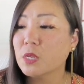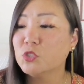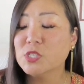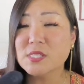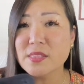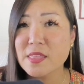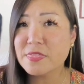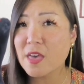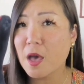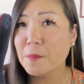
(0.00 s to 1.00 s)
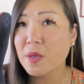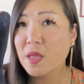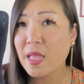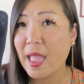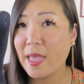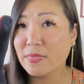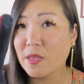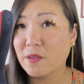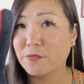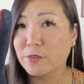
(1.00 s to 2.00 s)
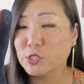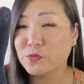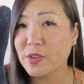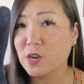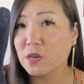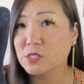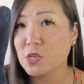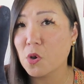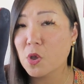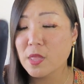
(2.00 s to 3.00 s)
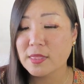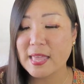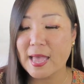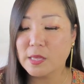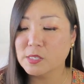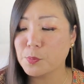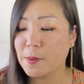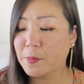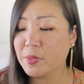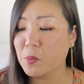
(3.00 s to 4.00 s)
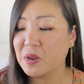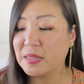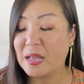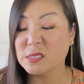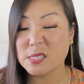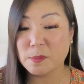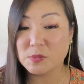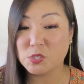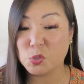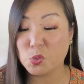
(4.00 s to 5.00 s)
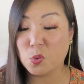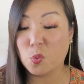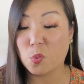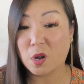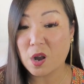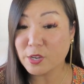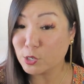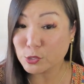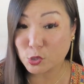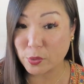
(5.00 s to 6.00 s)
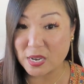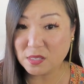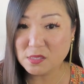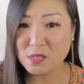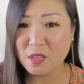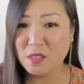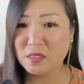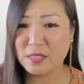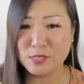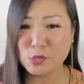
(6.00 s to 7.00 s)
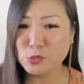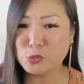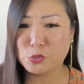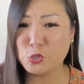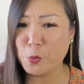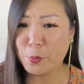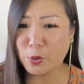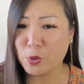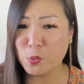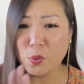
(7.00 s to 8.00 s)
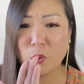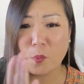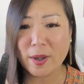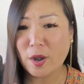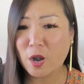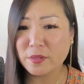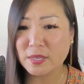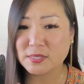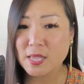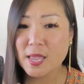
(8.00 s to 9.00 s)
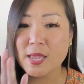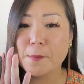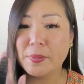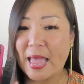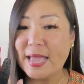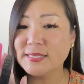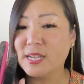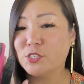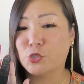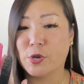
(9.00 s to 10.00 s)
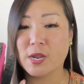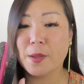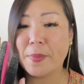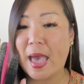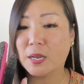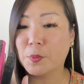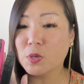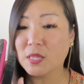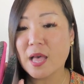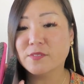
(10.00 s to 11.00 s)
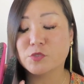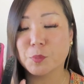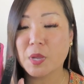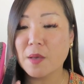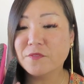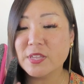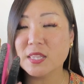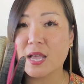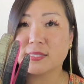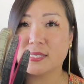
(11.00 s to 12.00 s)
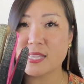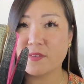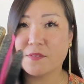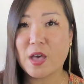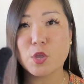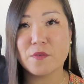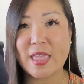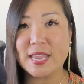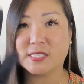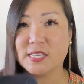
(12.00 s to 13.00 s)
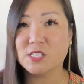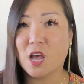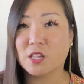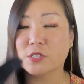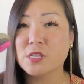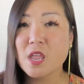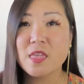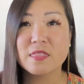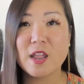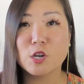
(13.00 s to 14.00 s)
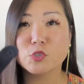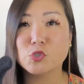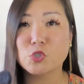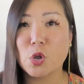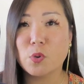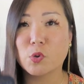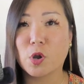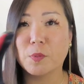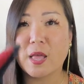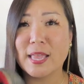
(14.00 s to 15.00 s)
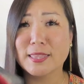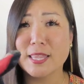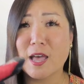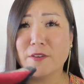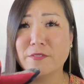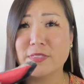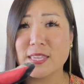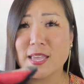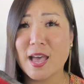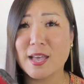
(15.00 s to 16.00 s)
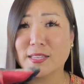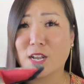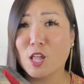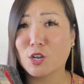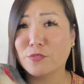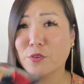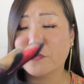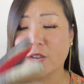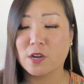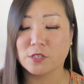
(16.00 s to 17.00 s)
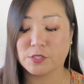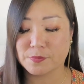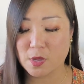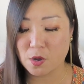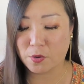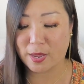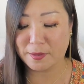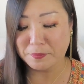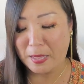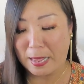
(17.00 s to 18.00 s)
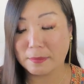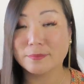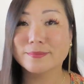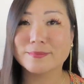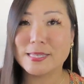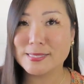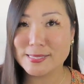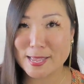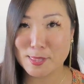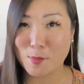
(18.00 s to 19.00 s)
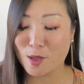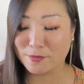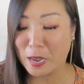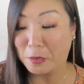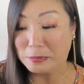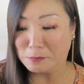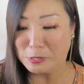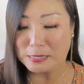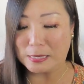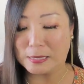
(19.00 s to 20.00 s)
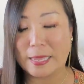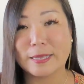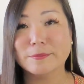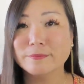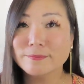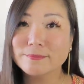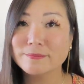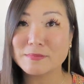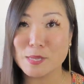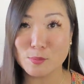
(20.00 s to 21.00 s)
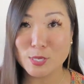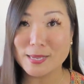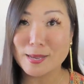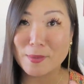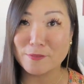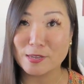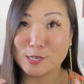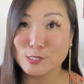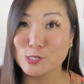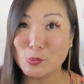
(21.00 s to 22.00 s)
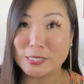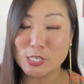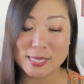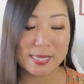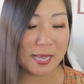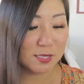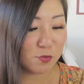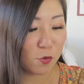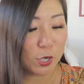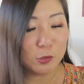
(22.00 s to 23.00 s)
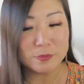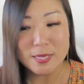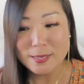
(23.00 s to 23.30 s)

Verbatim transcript: just on the thumb and the first finger. So that is probably what allows them to work on your screens. These are super cool. Where are these? Plaid touchscreen compatible gloves from Comfy Lux. These have a value of $18. They're so adorable. I love the uh, colorful fingers. Okay, I need to take them off now because I'm just gonna like keep looking at my fingers and doing jazz hands for you